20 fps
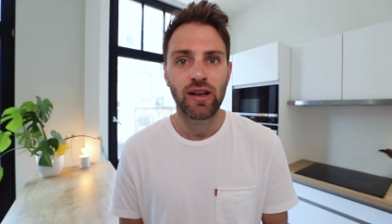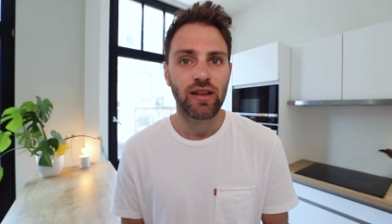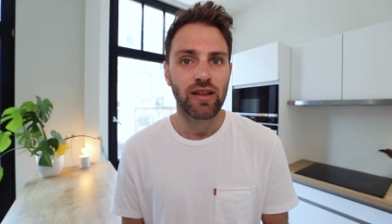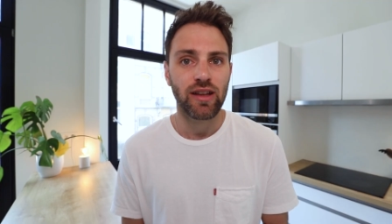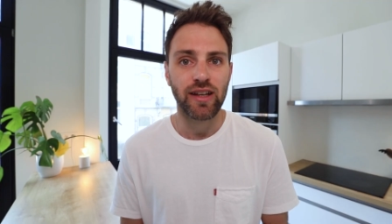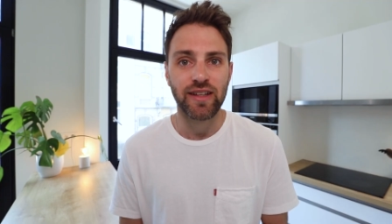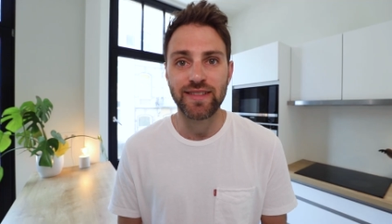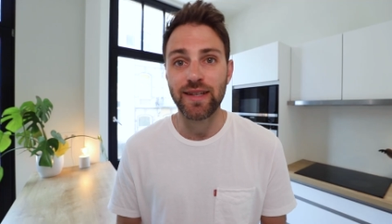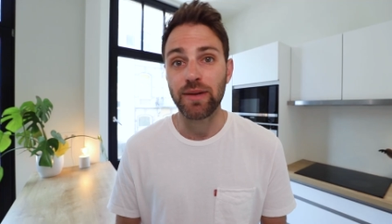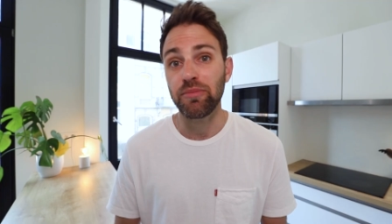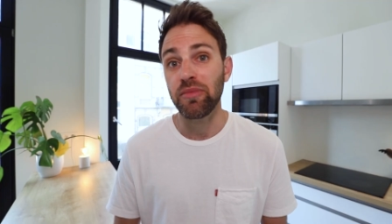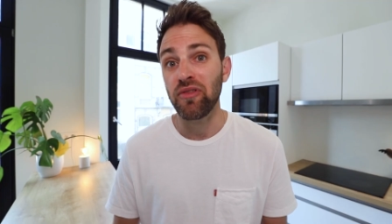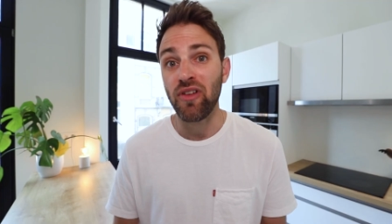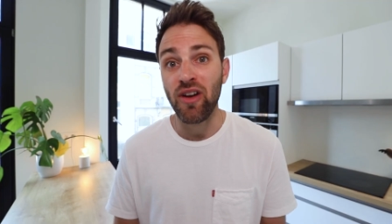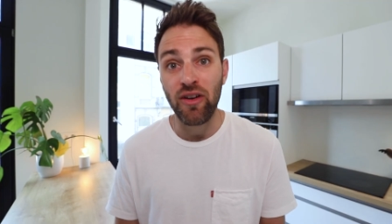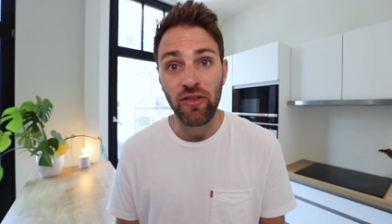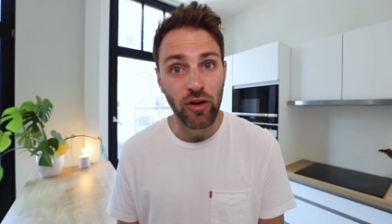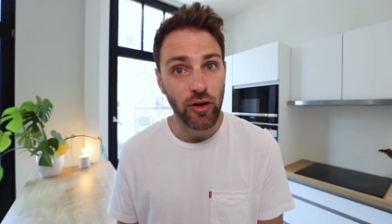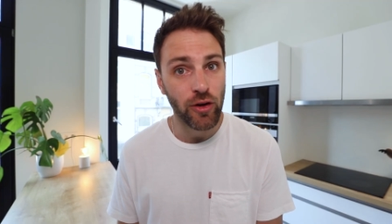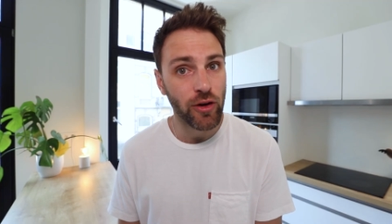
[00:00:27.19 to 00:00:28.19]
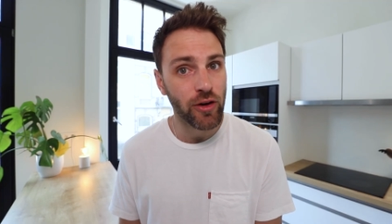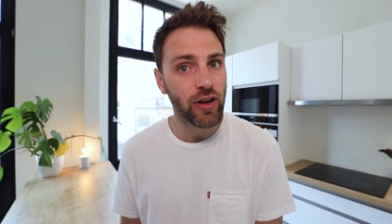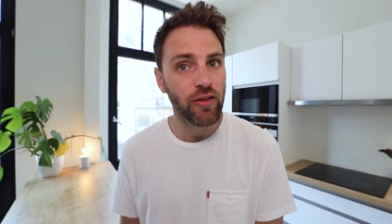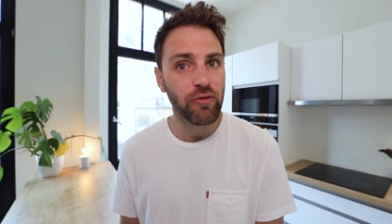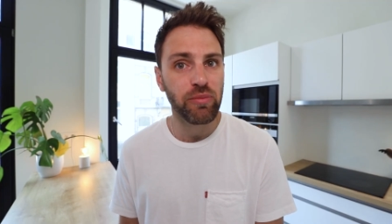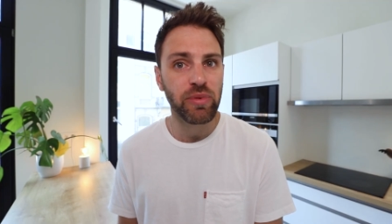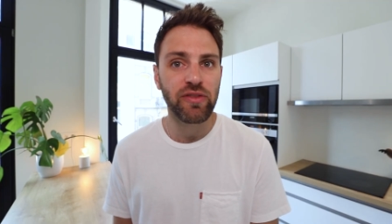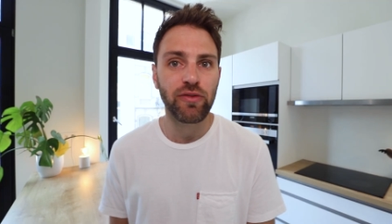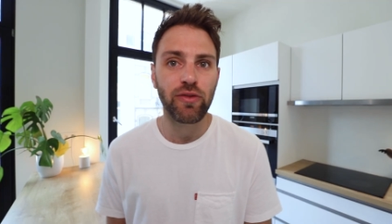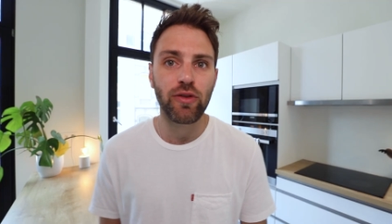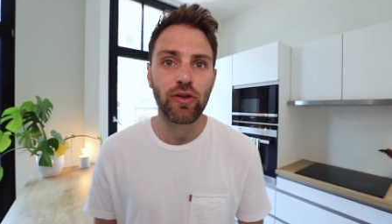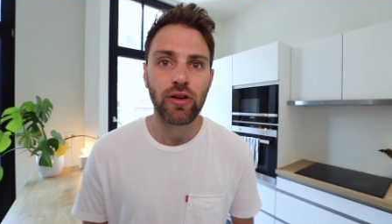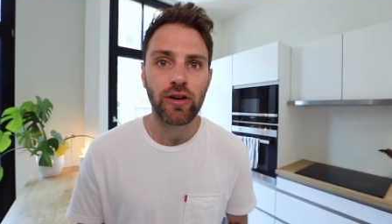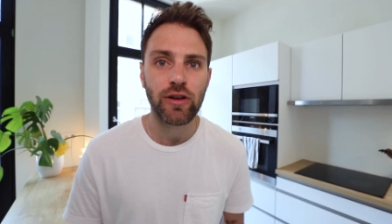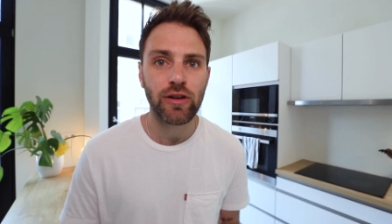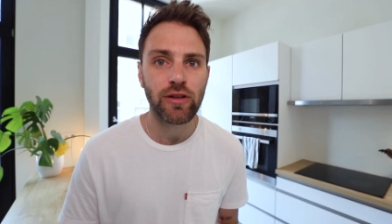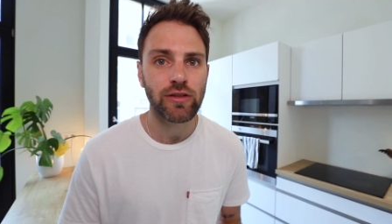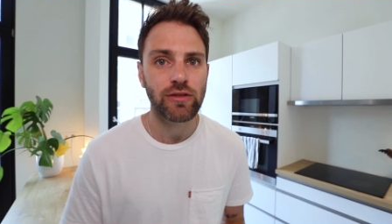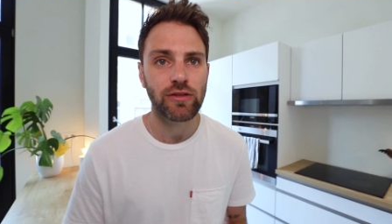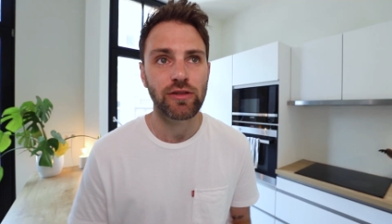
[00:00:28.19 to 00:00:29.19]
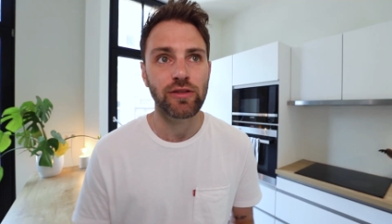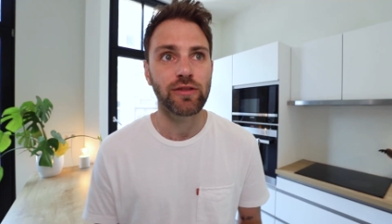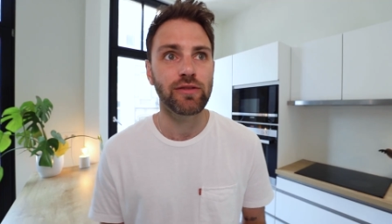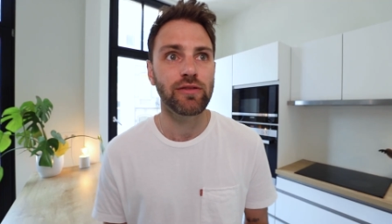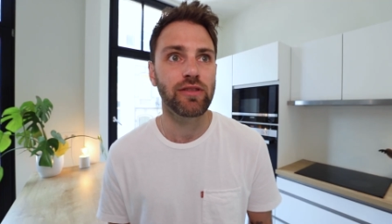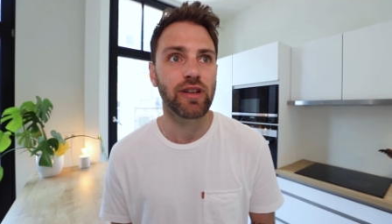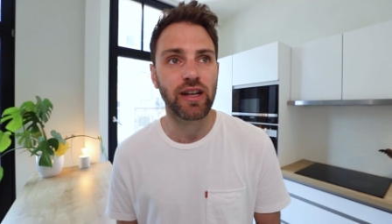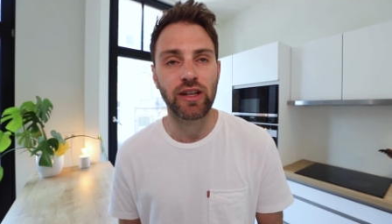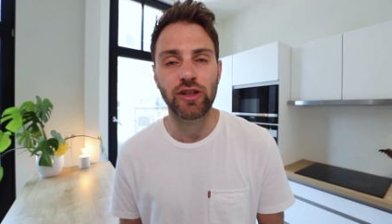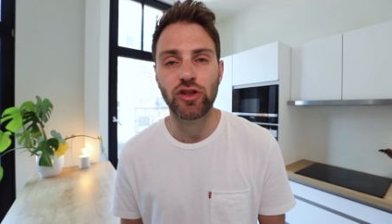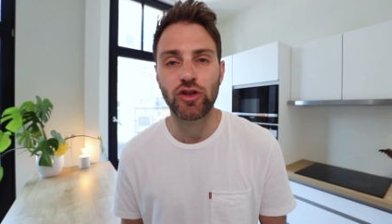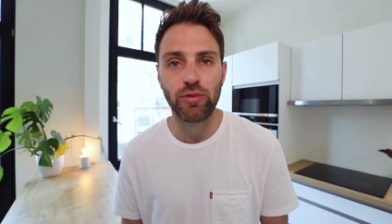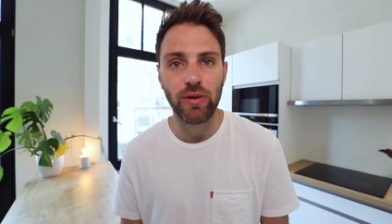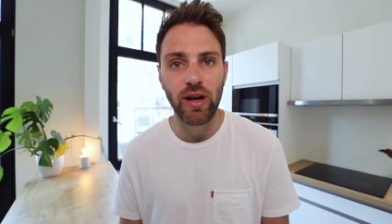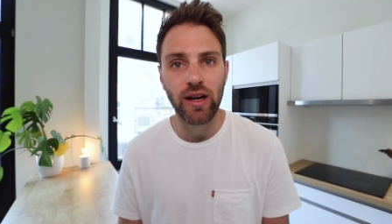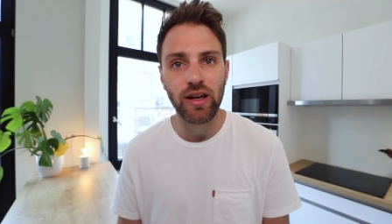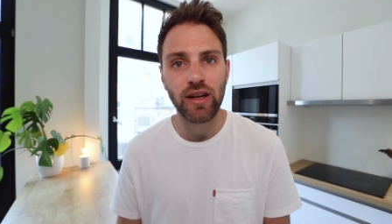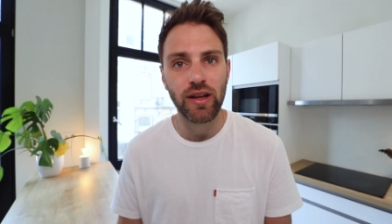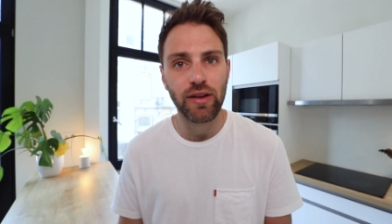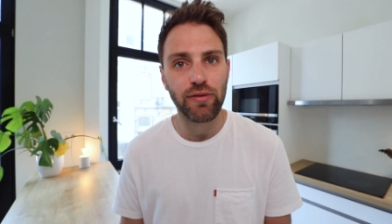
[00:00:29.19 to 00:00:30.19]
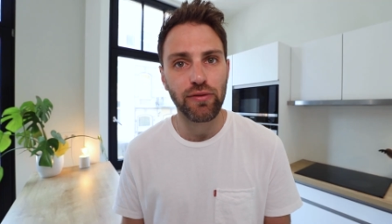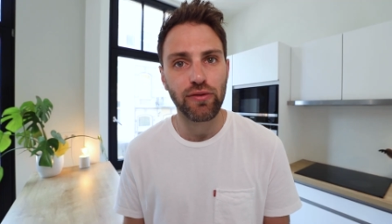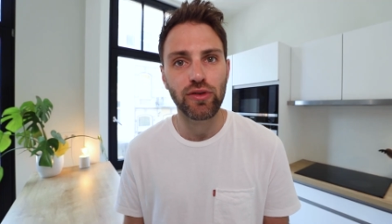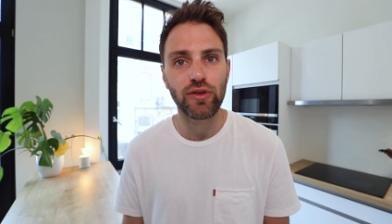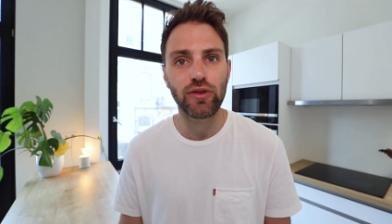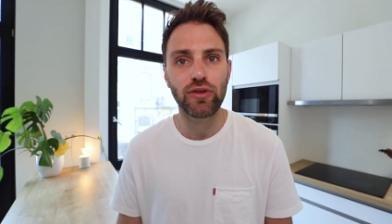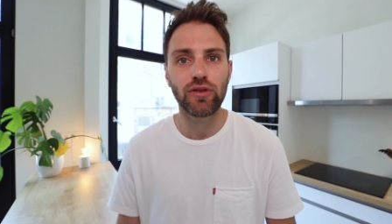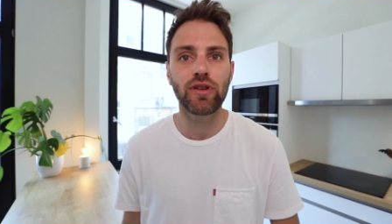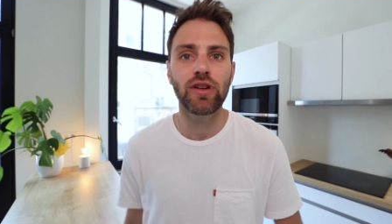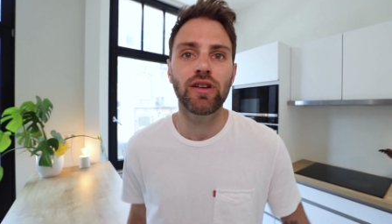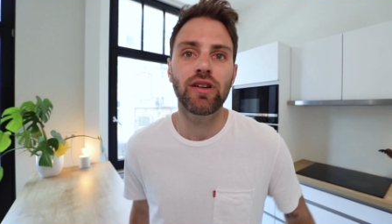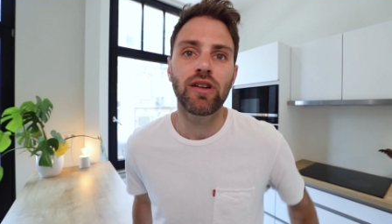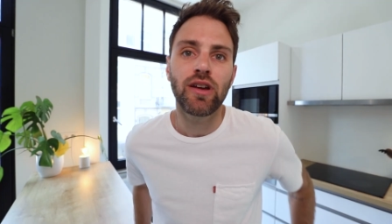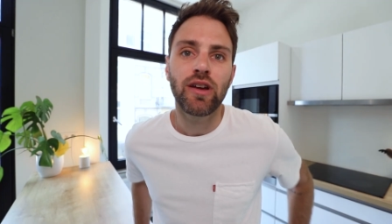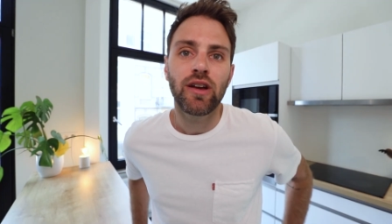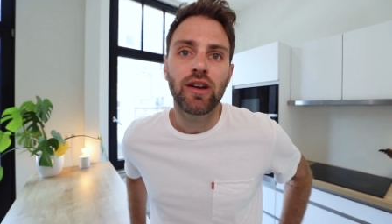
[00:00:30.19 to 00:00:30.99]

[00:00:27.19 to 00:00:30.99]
like something I've never heard of before, or like a trendy food.